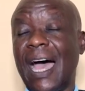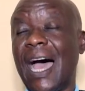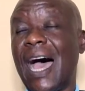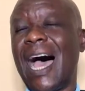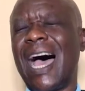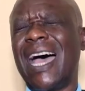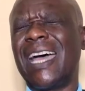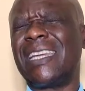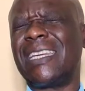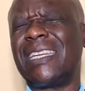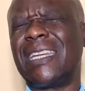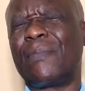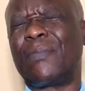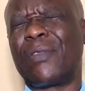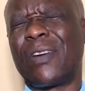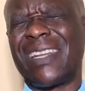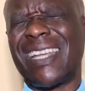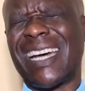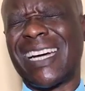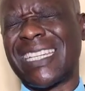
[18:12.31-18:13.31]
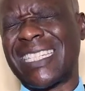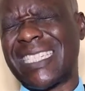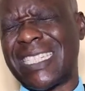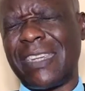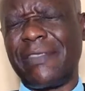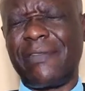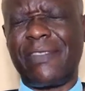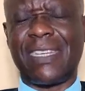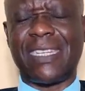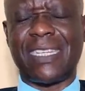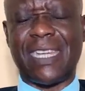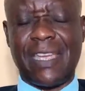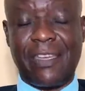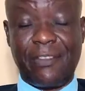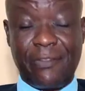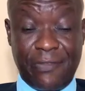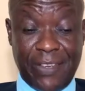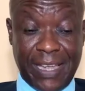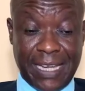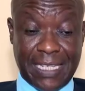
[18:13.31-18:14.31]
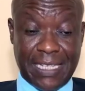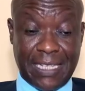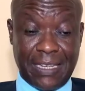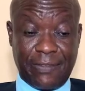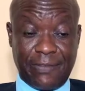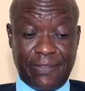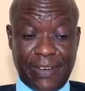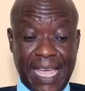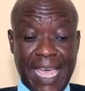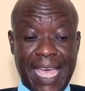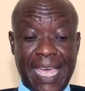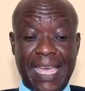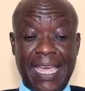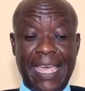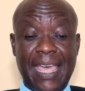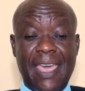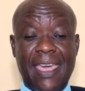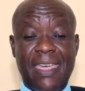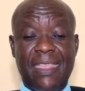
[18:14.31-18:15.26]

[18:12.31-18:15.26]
and the productivity effectively,